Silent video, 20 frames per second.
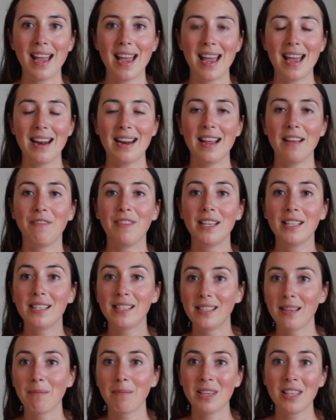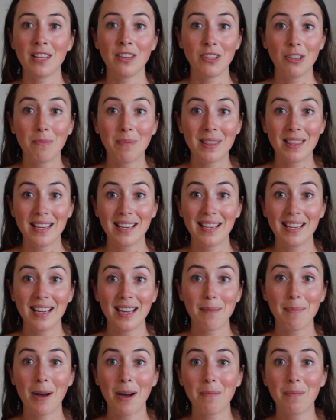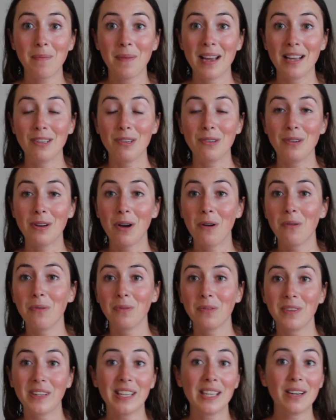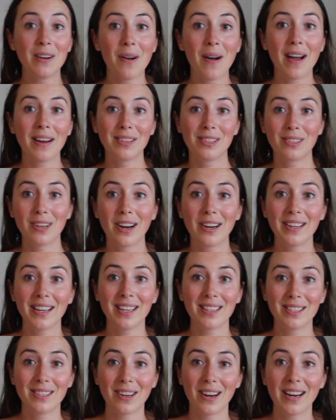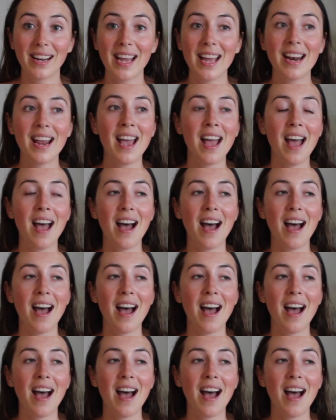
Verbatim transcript: And if this is something that you've been thinking about and you don't really know how to start or get started,